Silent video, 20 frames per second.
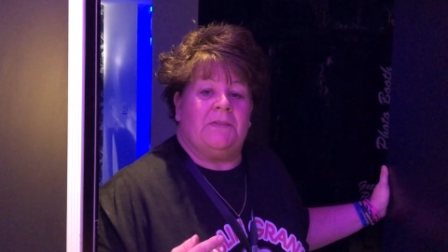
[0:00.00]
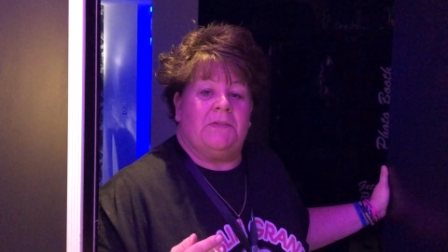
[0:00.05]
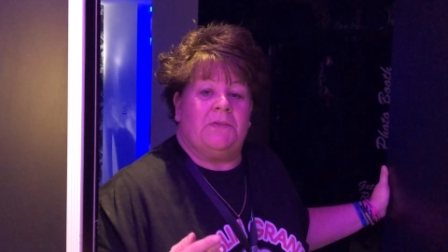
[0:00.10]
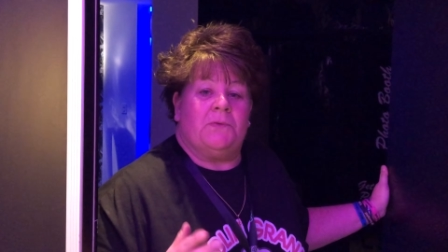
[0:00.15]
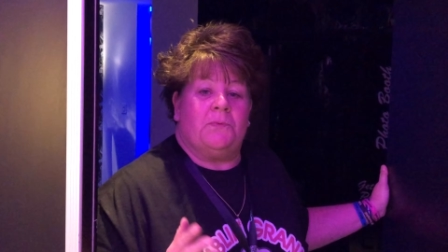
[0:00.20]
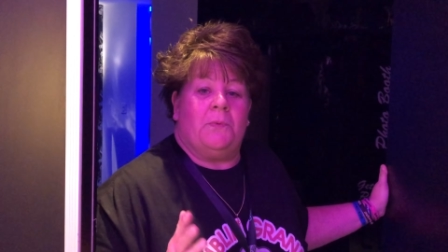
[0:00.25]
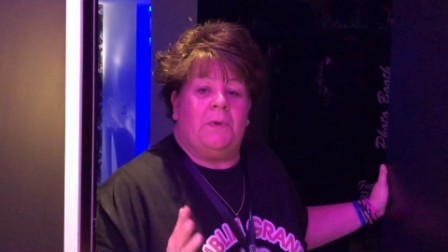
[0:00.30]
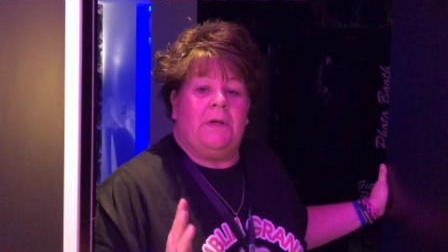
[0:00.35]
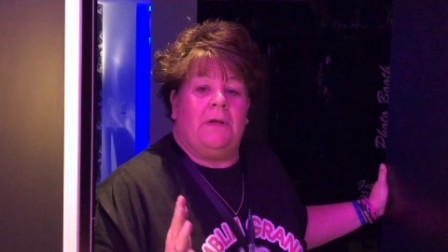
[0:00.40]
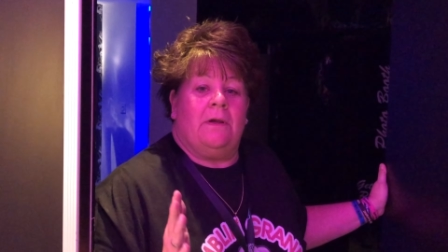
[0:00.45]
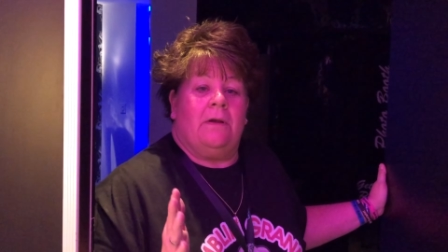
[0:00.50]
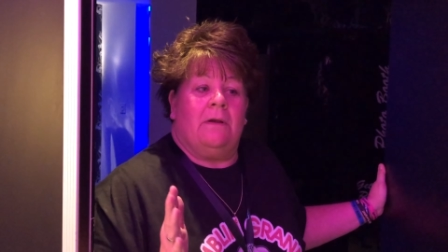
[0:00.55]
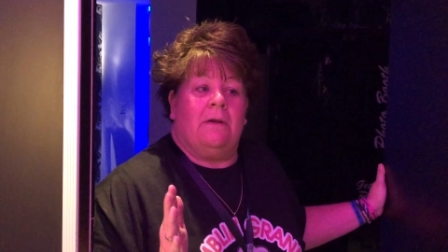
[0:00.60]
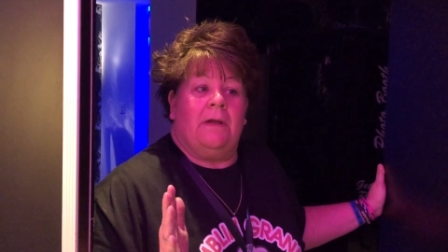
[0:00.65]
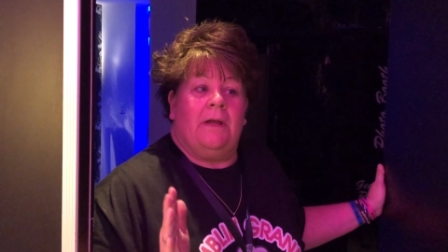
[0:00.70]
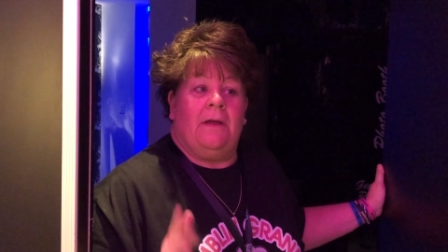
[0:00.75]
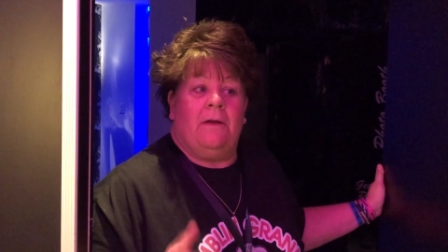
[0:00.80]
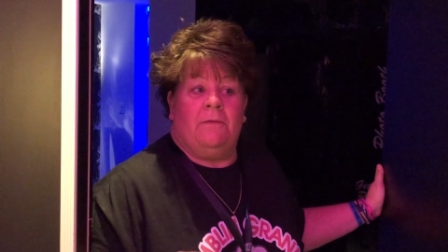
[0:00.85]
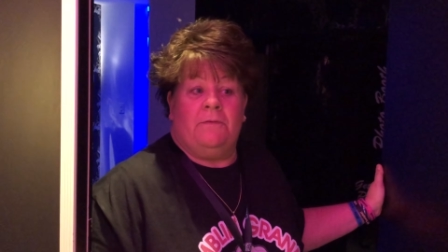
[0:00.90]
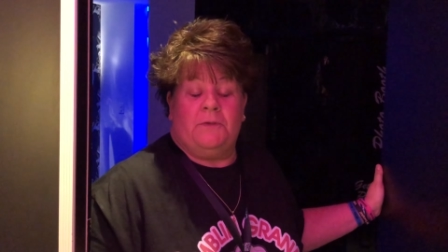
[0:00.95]
is
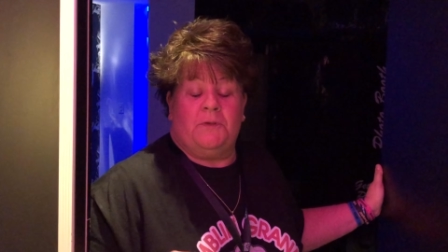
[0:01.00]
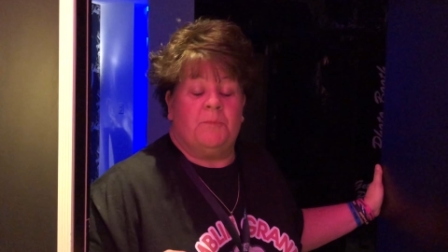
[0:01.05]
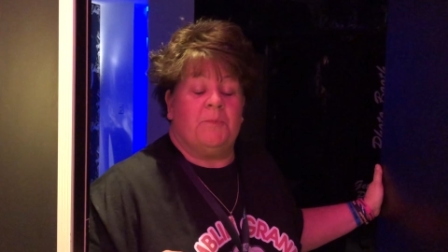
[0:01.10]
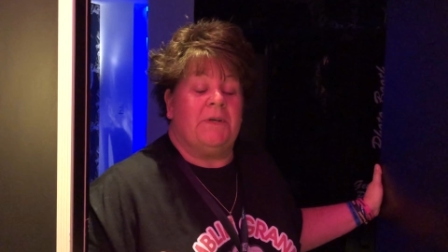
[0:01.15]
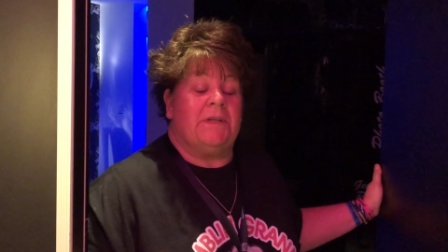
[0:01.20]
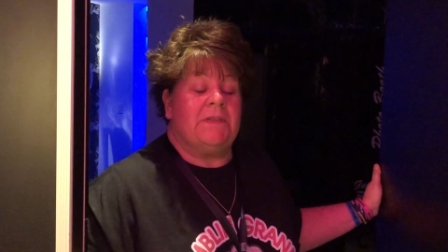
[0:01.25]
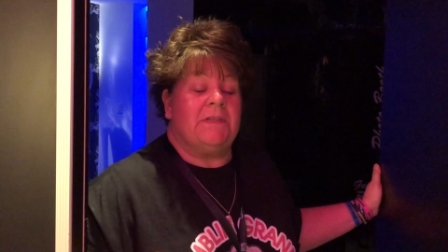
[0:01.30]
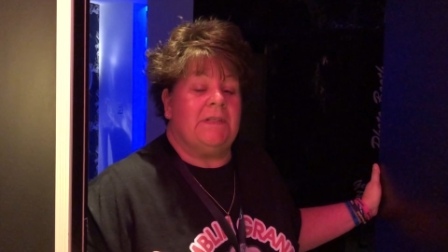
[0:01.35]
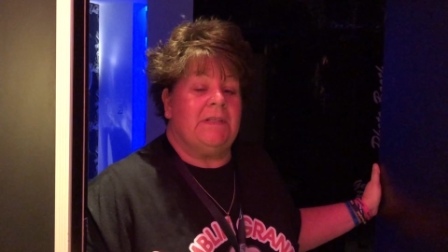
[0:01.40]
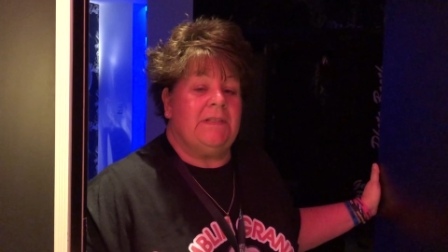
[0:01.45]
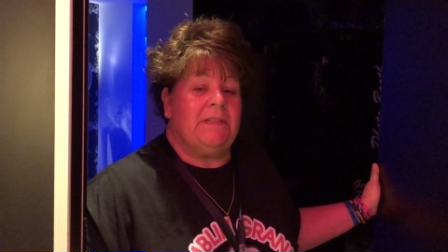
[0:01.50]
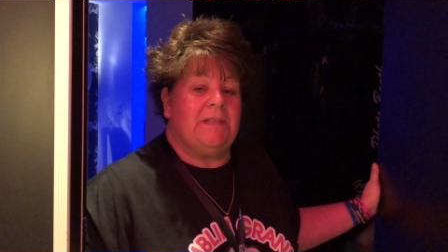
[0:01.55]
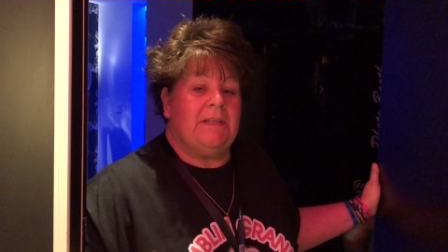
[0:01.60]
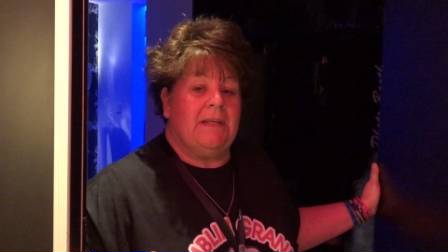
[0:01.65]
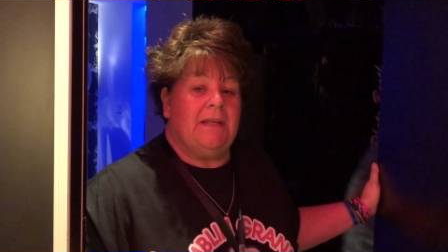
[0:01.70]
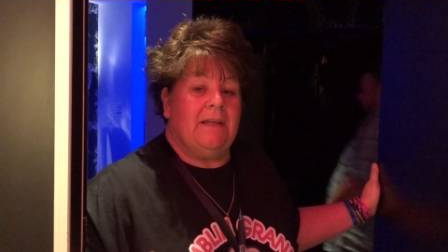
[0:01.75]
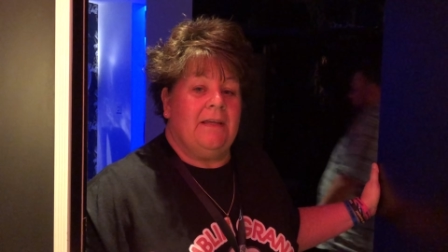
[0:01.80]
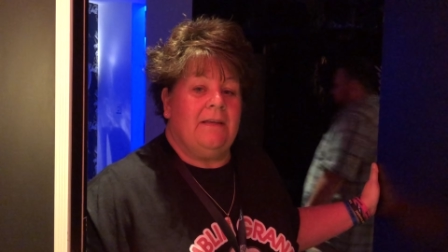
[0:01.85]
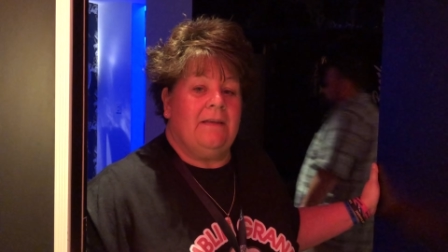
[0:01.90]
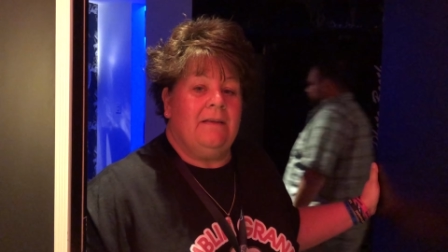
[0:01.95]
where Elvis Presley
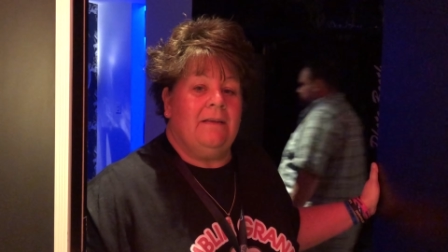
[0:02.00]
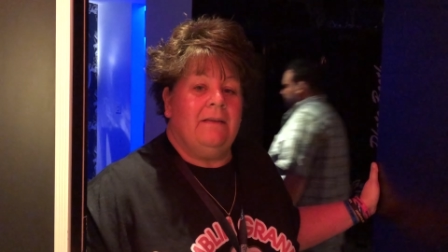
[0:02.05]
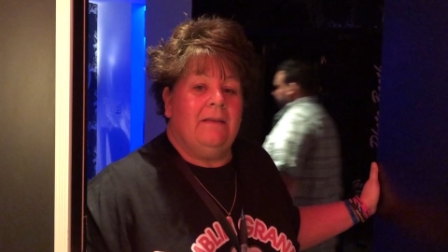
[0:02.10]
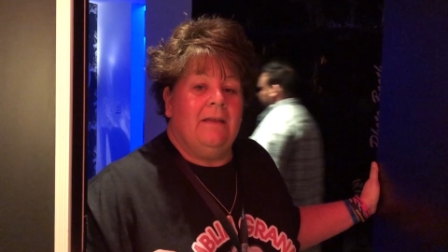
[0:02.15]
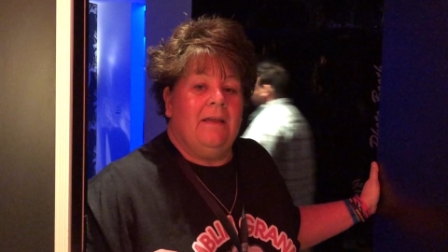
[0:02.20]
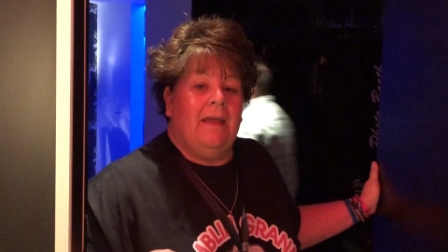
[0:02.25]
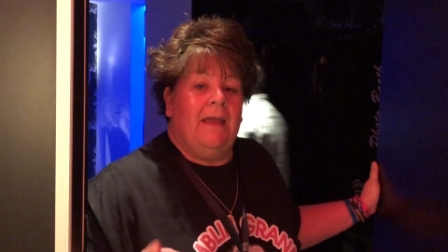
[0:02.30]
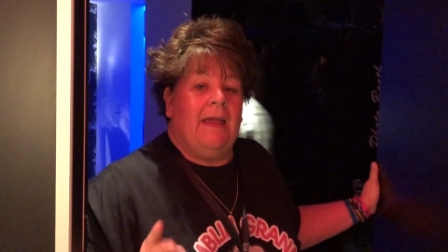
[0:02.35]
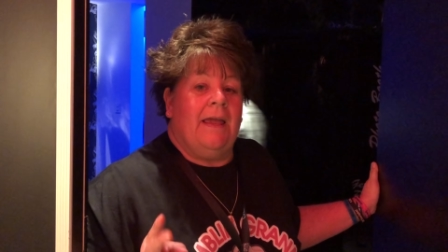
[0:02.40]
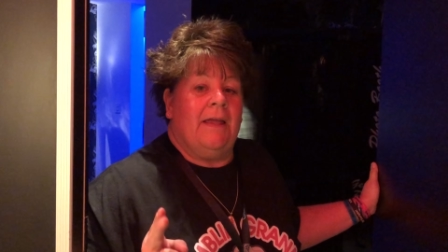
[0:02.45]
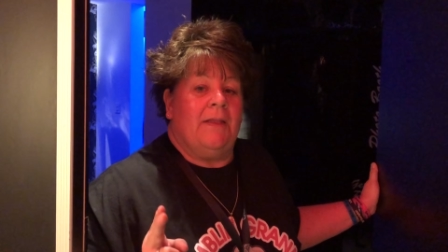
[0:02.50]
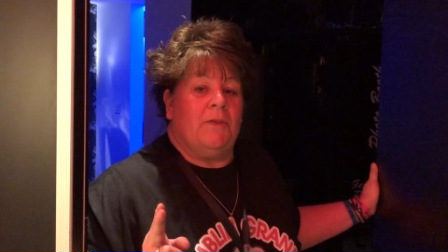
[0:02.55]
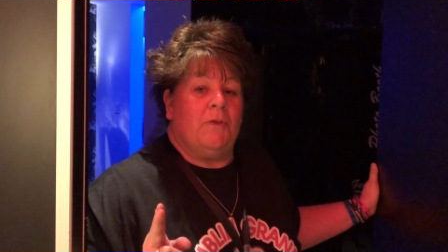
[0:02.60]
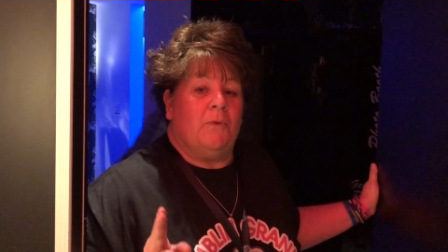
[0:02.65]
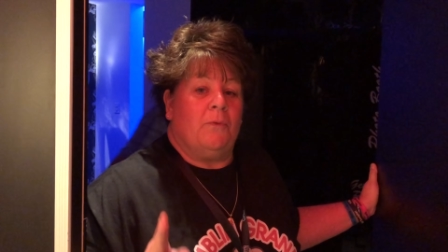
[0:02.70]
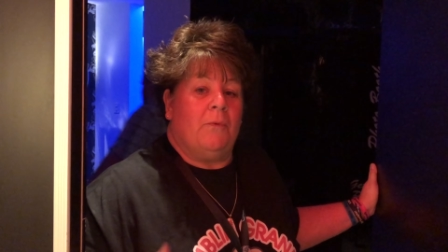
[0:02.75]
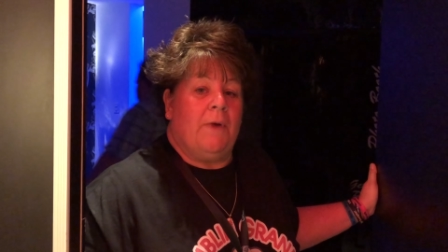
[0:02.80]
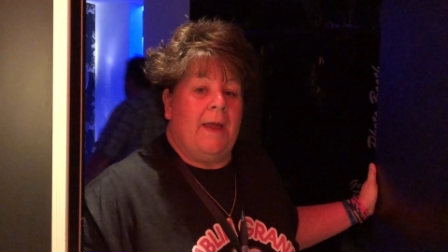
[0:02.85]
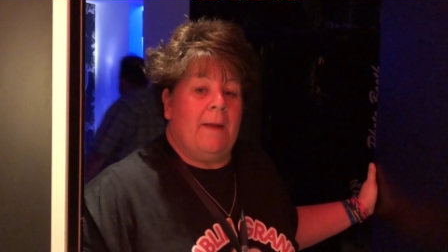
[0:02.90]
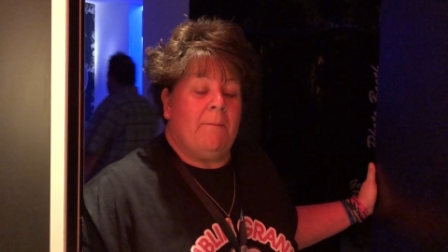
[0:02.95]
stayed and the
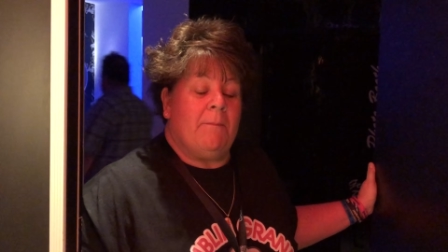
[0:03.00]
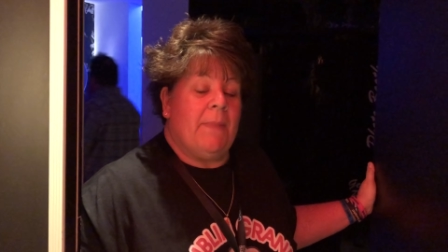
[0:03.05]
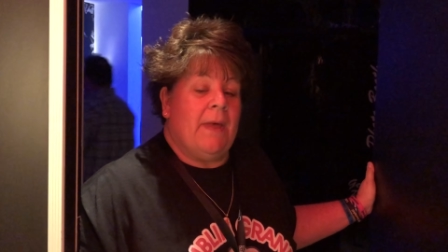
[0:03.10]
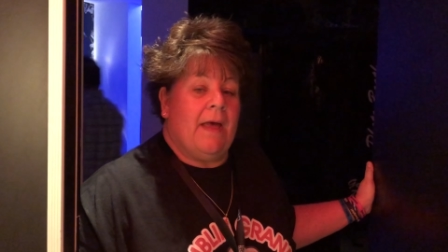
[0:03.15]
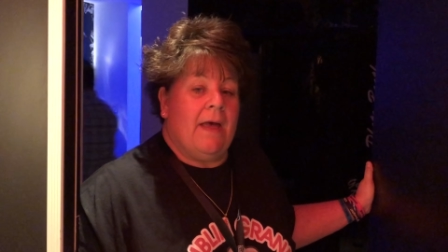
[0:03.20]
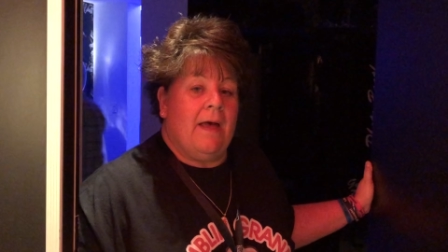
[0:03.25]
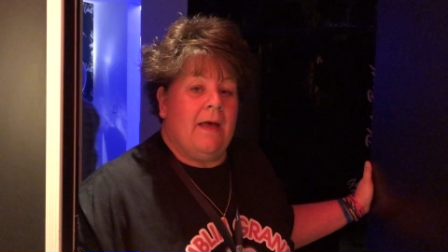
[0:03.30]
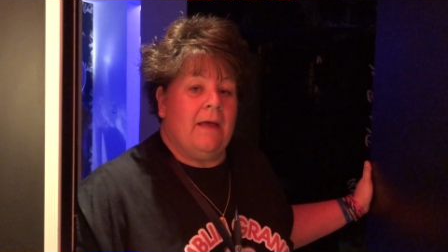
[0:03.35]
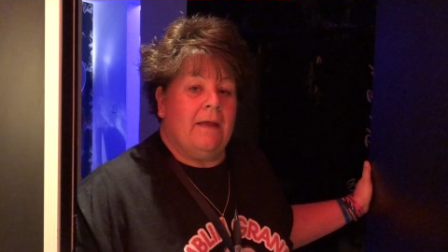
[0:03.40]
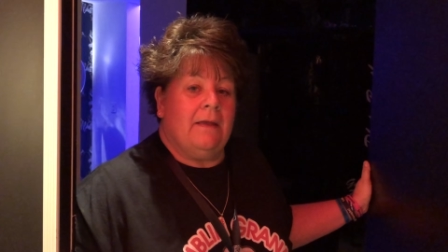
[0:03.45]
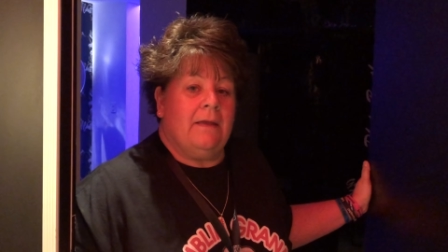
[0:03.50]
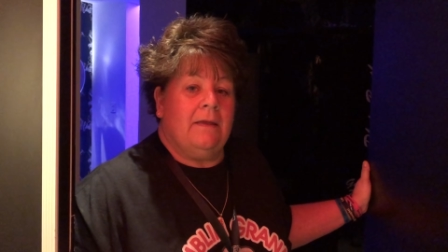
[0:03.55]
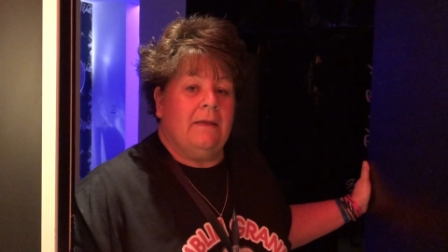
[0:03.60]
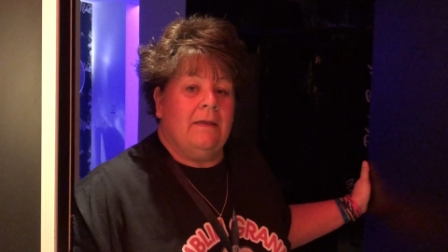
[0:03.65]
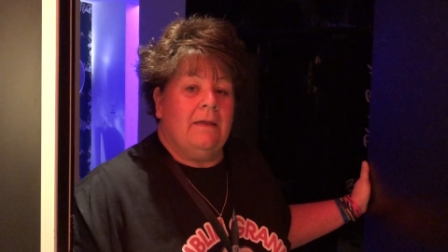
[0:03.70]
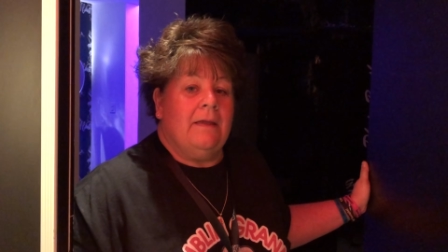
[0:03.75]
Rat Pack,